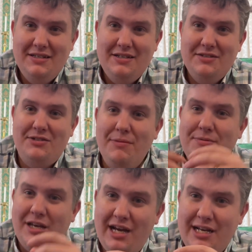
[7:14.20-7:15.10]

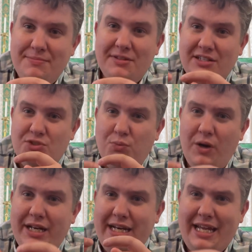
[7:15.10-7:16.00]
Sometimes that's
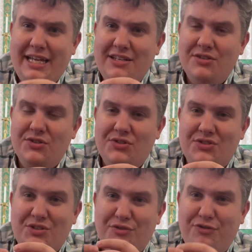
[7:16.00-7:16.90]
what it is
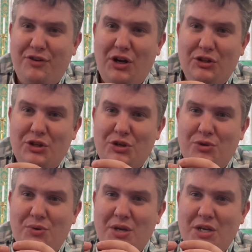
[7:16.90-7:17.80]
to
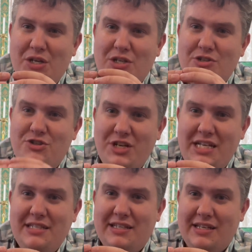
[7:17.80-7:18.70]
follow
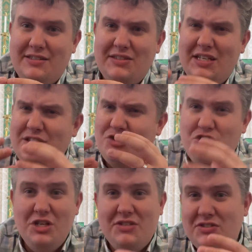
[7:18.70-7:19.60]
Jesus, is
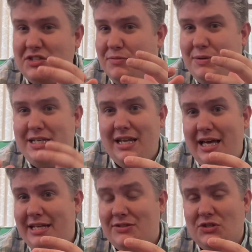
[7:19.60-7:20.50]
just to be
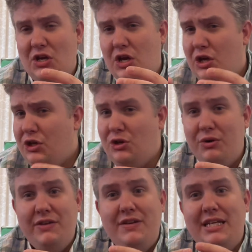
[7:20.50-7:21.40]
nice. You don't
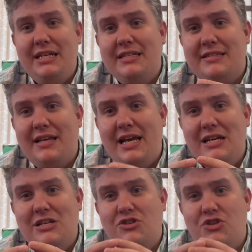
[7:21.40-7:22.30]
even need to
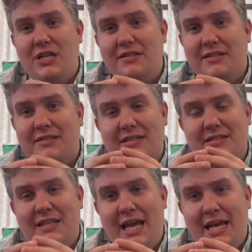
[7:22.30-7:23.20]
say
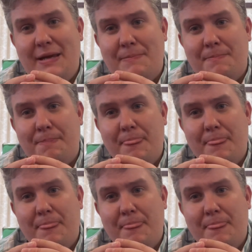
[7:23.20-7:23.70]
Jesus's name.